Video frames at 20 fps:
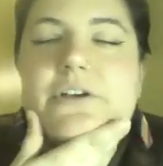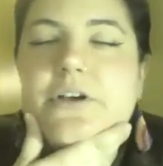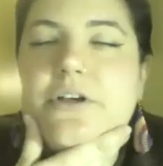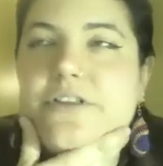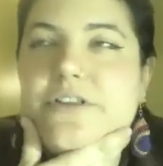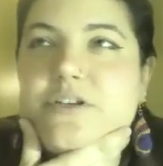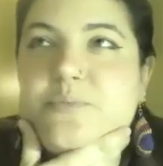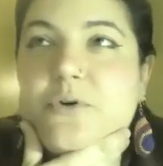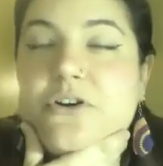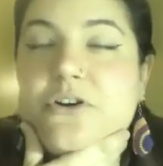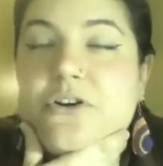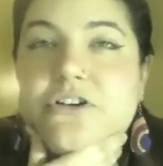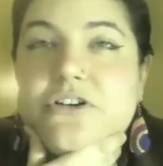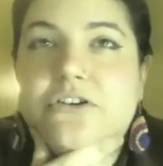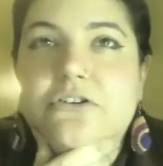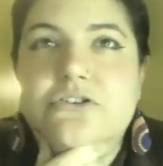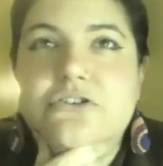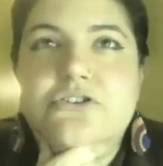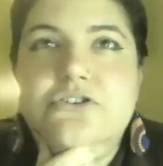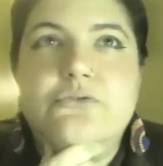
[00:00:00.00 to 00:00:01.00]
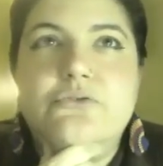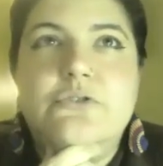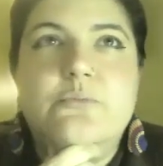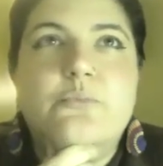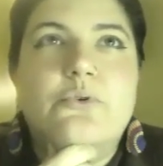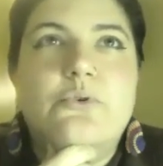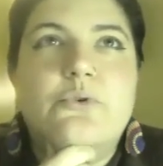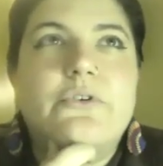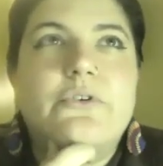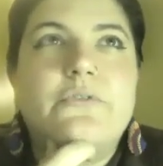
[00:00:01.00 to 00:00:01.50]
on this project on
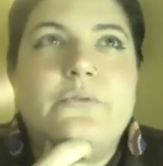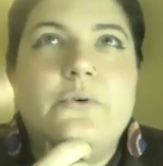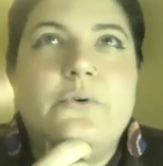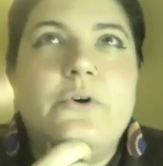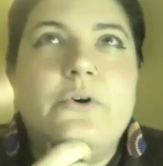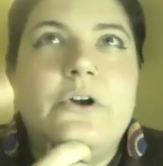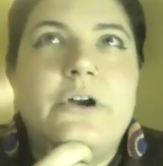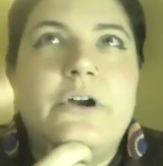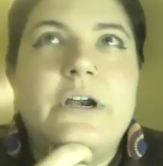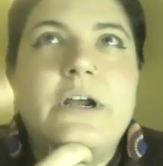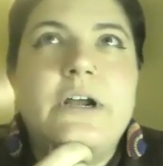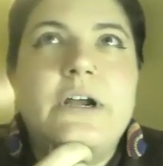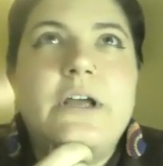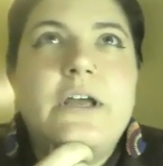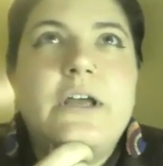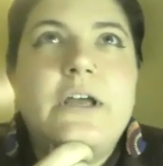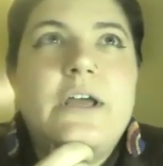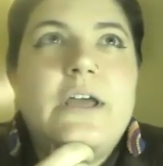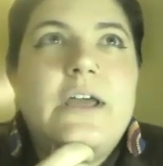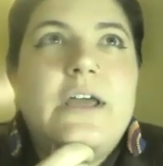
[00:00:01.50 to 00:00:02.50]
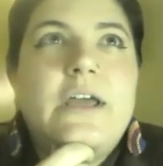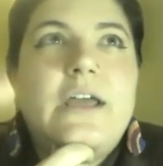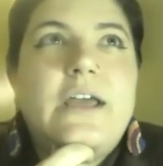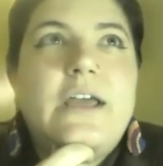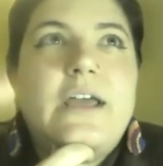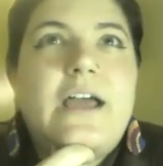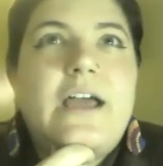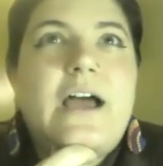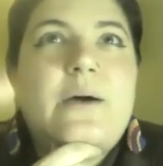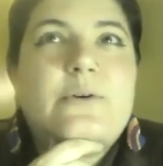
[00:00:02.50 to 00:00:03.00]
children born of war.
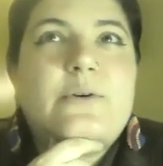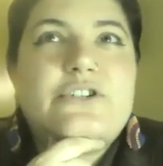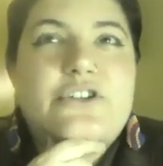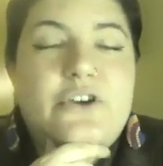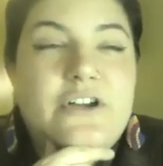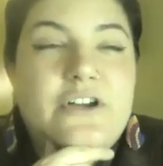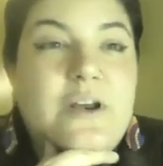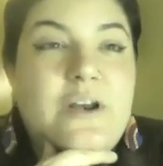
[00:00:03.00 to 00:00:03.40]
I was talking